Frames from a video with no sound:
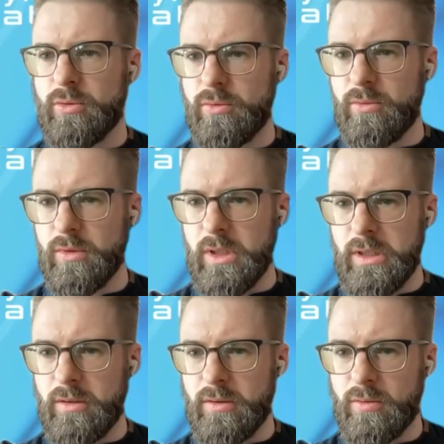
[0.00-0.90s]
so
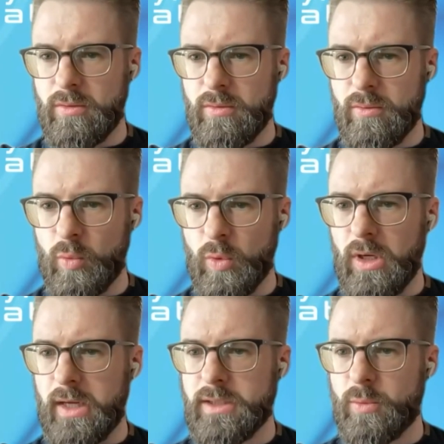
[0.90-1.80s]
then one
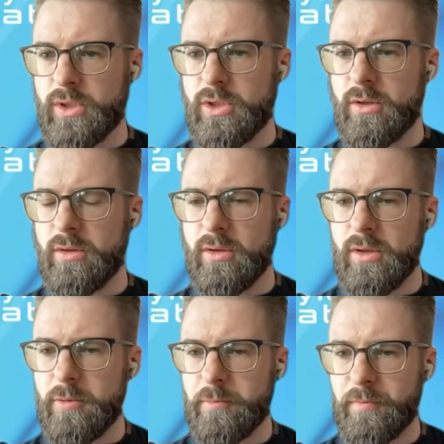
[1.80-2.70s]
last question
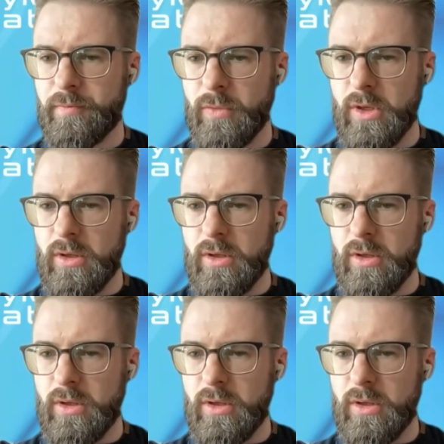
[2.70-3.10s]
um,